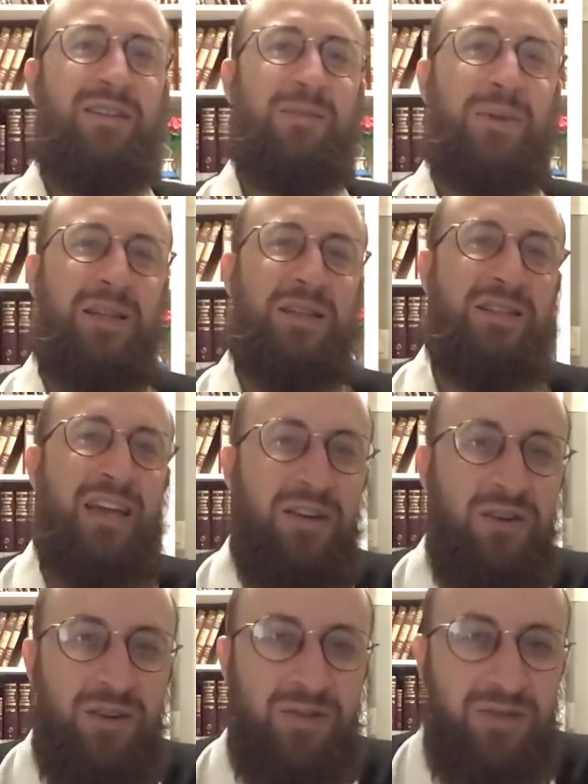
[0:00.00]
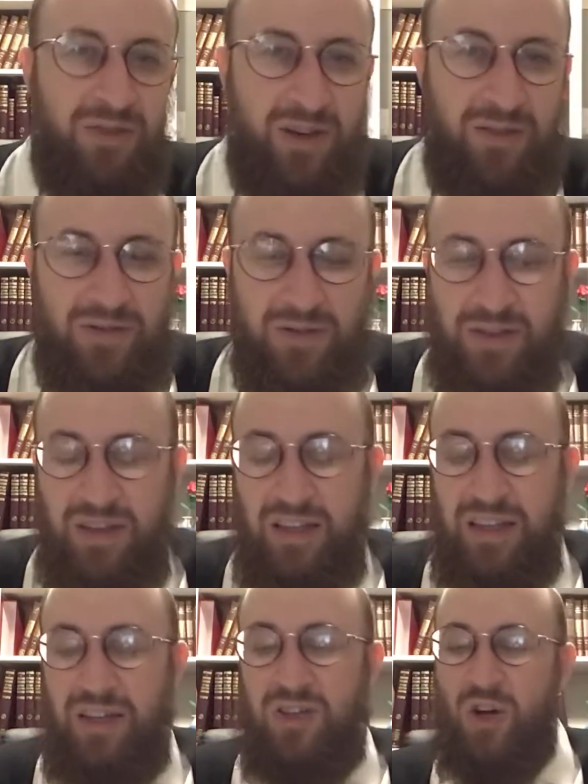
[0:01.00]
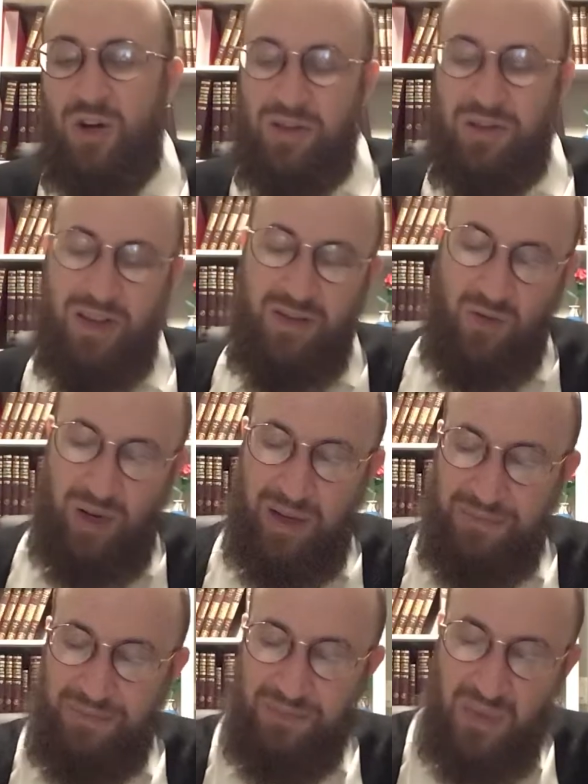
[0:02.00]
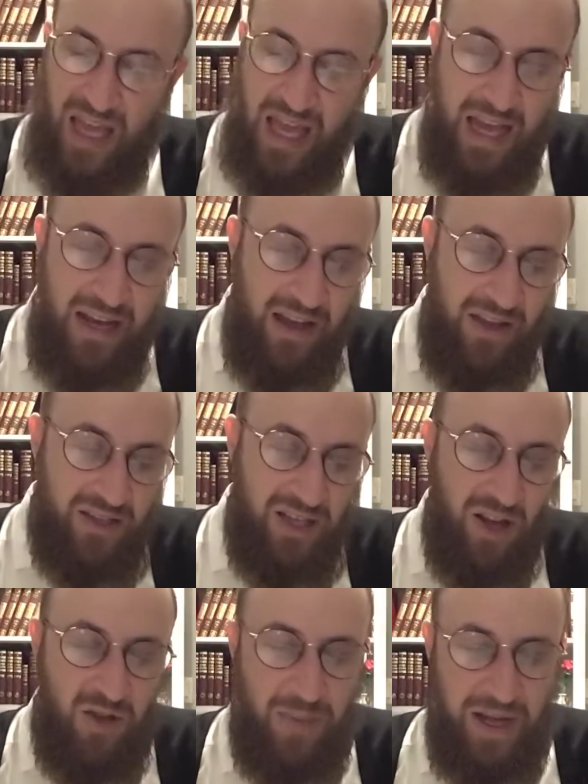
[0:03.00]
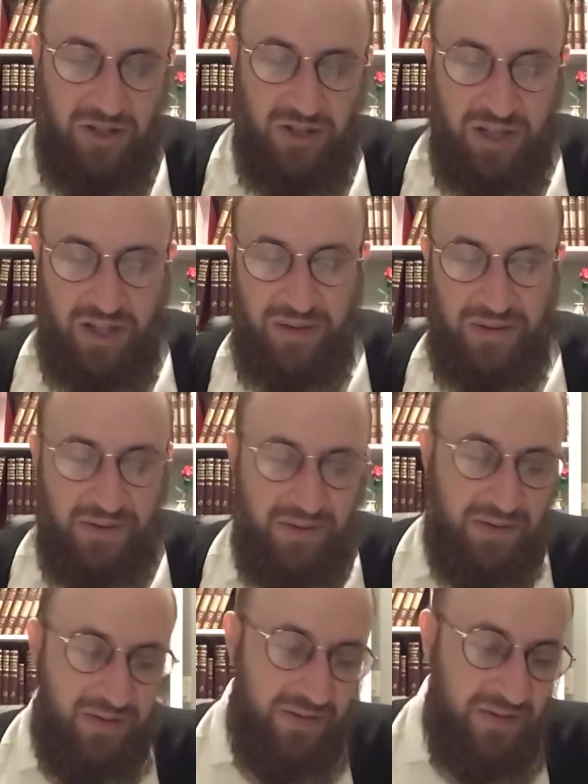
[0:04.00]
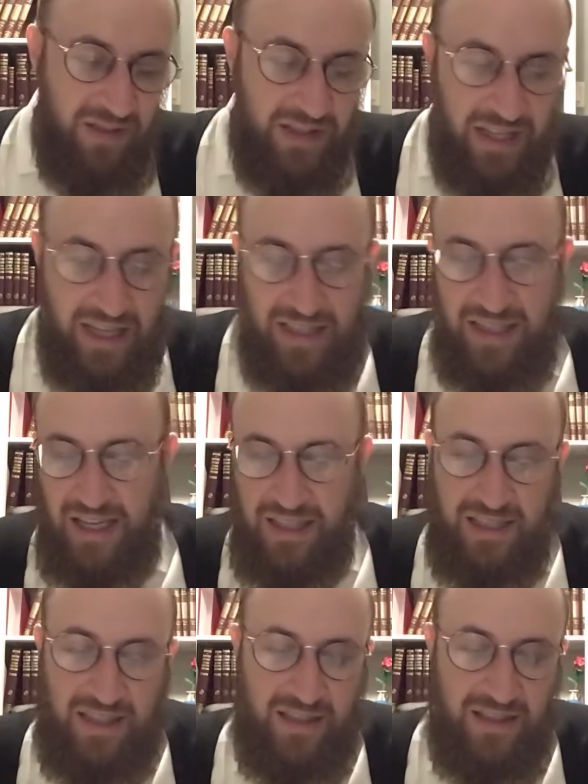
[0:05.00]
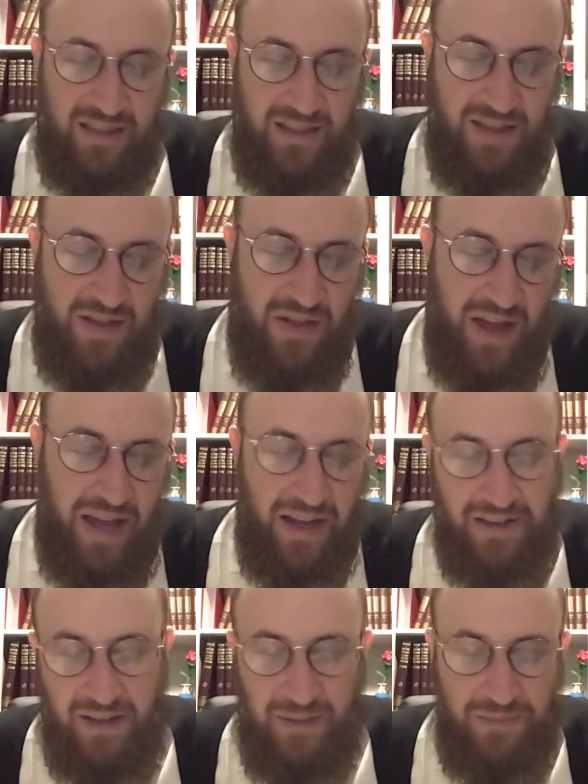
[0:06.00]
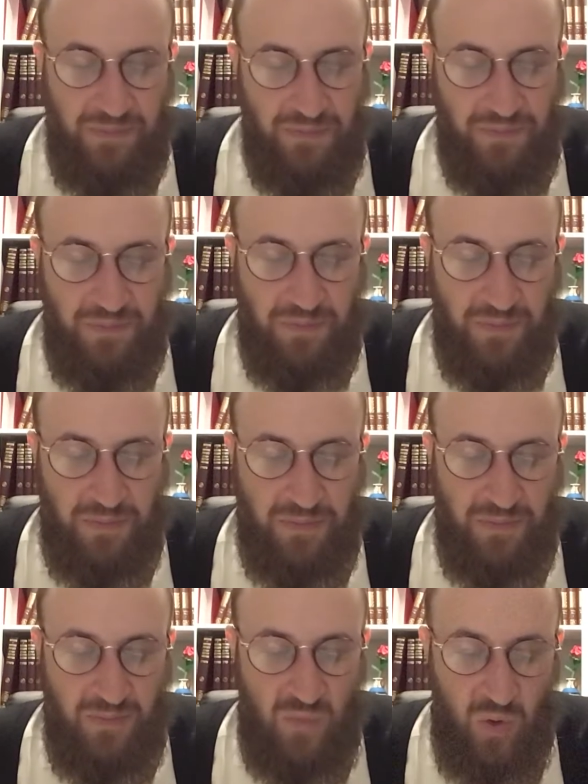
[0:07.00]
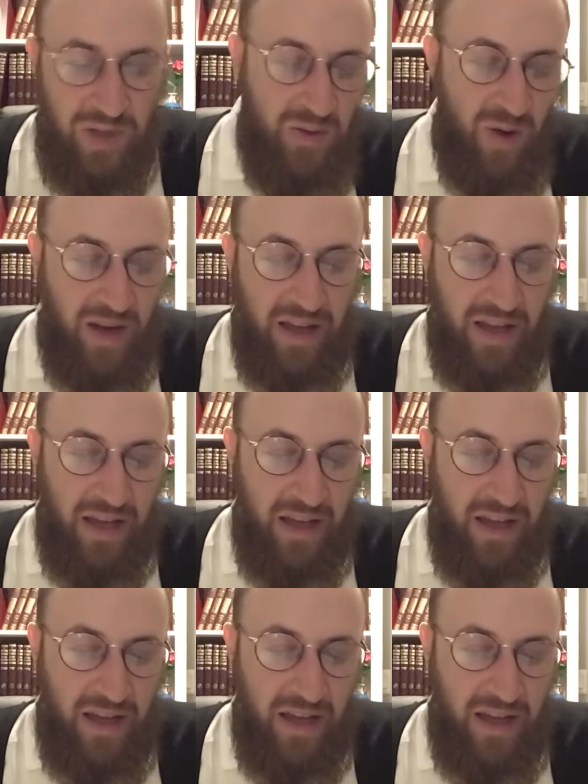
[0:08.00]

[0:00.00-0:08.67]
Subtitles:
by the standard of the eternal Torah. Now there's another medrash that says that the reason why,